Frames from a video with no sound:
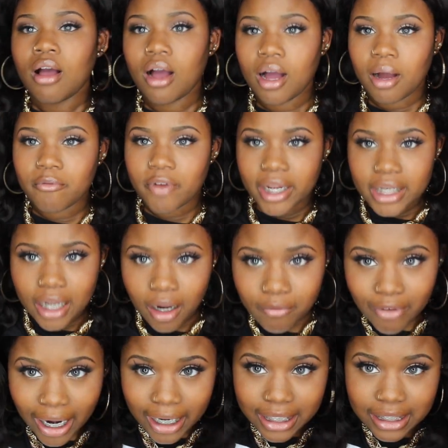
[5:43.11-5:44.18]
Right now I'm
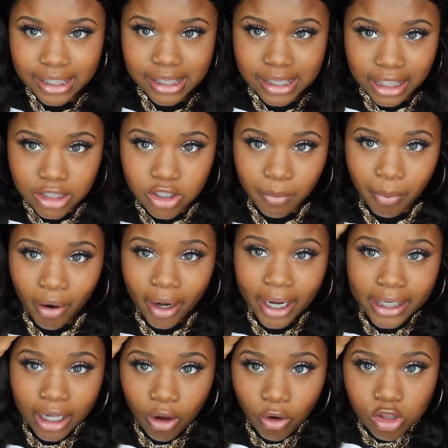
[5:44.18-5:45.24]
rocking a center part,
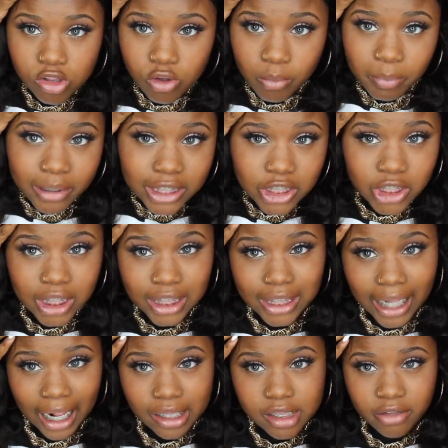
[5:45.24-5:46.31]
and I also bleached the
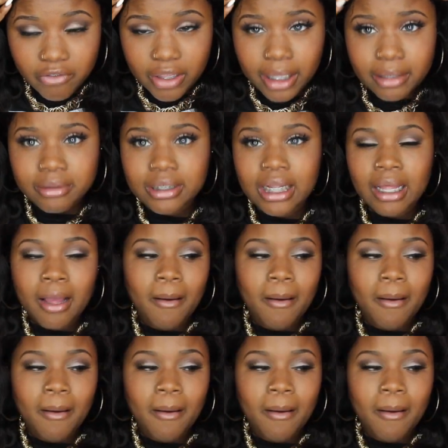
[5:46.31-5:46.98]
knots of it.